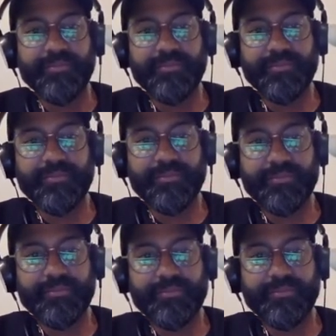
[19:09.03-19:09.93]

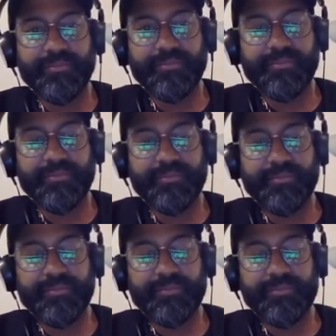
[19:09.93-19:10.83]

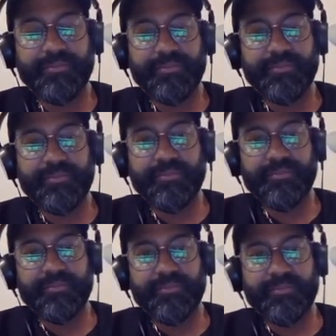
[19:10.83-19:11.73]

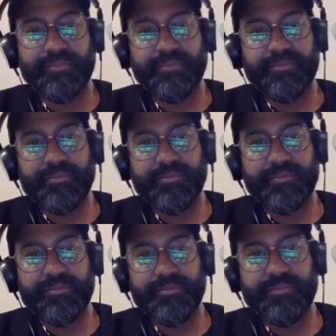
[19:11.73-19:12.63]

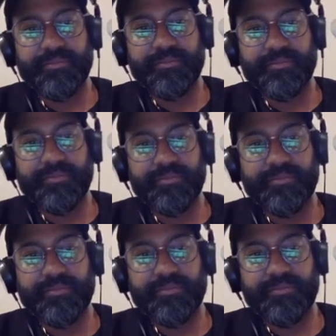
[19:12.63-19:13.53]

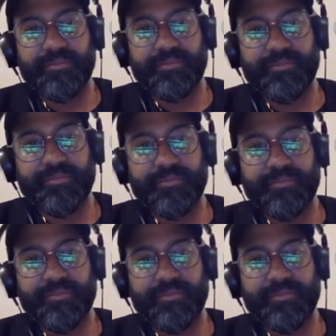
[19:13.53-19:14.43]

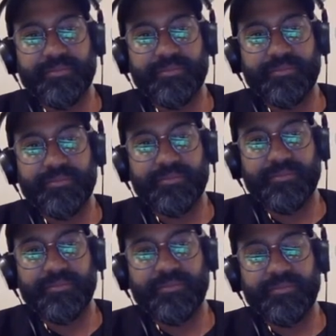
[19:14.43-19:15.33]

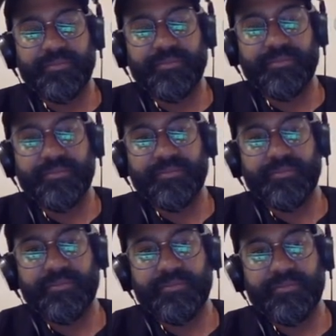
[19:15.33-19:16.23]

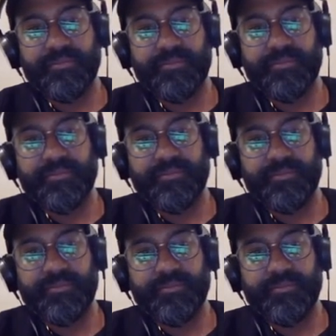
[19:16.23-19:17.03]
(not speaking)